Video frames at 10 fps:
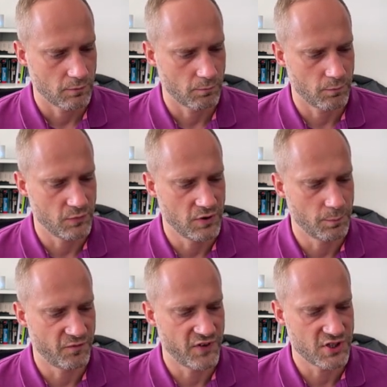the
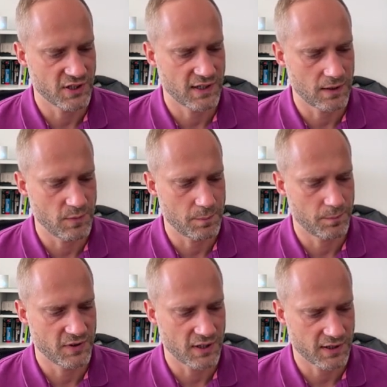phishing can be
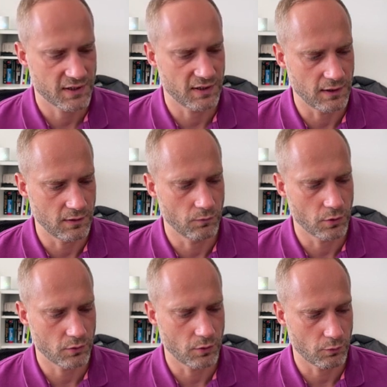targeted
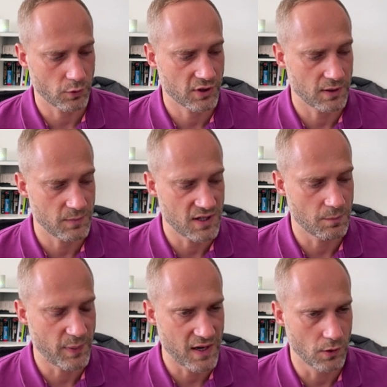or what can be the
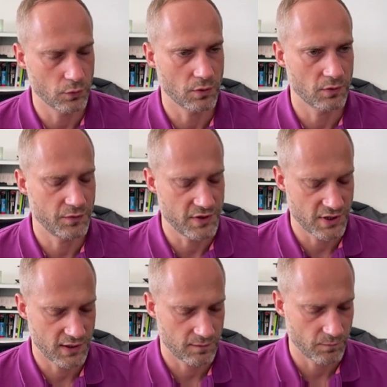payload of the
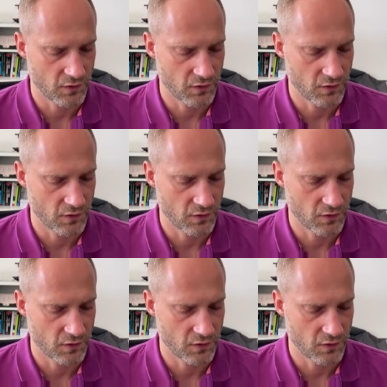phishing.